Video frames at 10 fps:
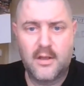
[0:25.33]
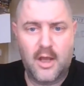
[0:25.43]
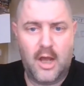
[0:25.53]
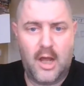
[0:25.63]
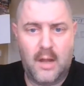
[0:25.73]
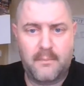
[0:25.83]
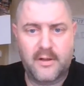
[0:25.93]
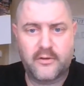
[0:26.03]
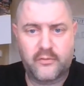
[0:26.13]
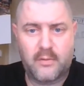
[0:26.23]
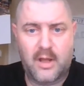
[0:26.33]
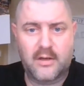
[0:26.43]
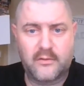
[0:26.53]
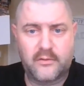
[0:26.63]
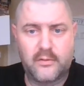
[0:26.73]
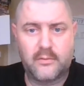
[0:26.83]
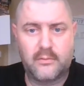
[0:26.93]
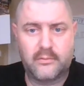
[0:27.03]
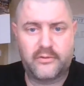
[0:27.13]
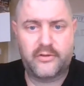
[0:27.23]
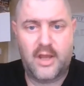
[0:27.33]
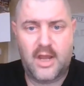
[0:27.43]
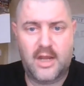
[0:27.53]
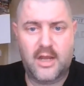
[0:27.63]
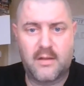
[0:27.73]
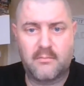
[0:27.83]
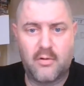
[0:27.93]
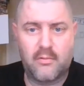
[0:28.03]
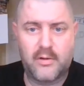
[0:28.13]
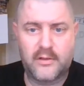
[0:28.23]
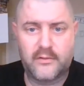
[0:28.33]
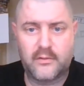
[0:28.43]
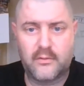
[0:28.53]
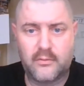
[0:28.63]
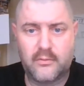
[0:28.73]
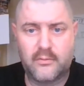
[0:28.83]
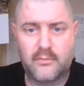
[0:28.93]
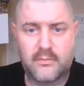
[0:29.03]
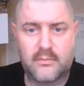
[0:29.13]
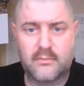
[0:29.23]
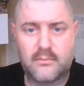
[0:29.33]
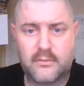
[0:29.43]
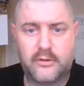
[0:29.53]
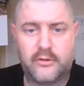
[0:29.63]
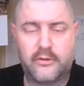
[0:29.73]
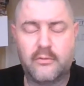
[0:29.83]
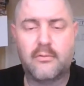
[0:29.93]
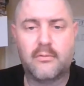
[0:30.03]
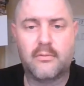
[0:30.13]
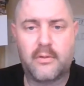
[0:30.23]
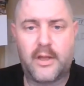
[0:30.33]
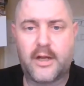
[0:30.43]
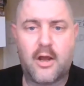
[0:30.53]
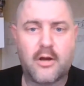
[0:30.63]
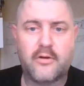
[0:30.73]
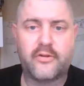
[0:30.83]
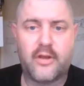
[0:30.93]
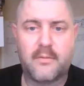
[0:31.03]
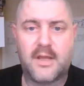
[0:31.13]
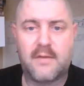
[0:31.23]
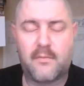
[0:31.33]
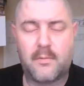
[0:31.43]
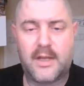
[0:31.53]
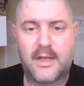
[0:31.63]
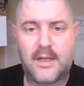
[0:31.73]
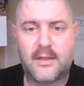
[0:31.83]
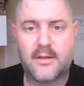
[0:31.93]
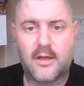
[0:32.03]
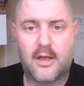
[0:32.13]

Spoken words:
I just wanted to say I'm going to do like a 100 sub giveaway.